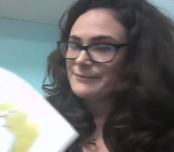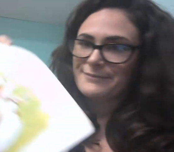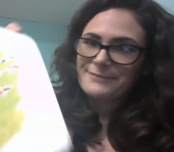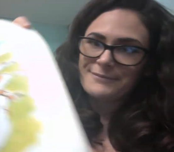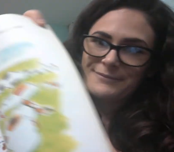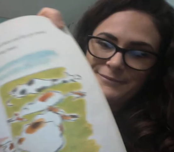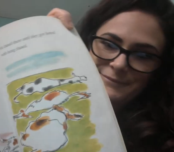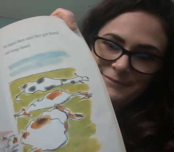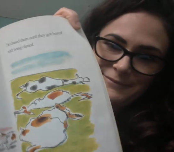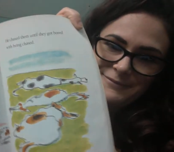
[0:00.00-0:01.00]

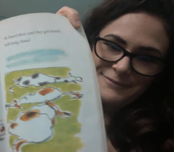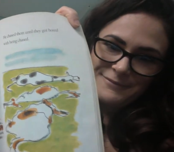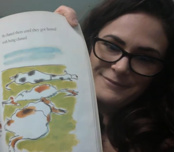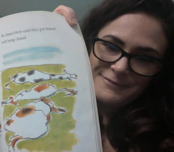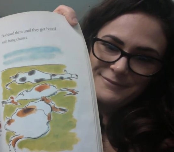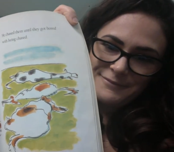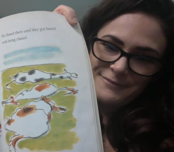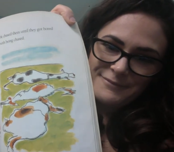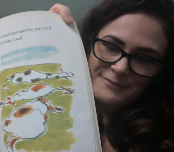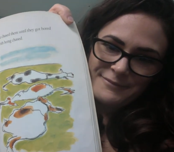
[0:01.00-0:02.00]

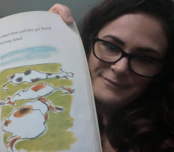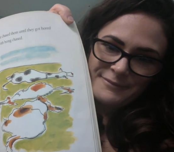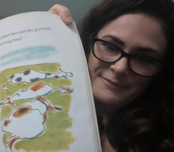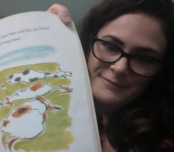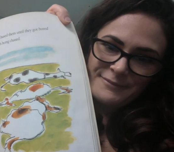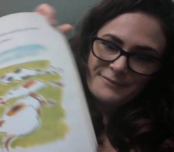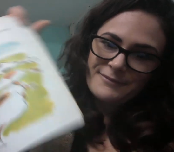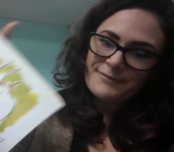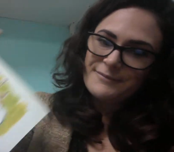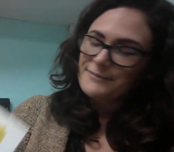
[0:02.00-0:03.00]

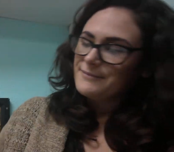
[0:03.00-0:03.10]
(silence)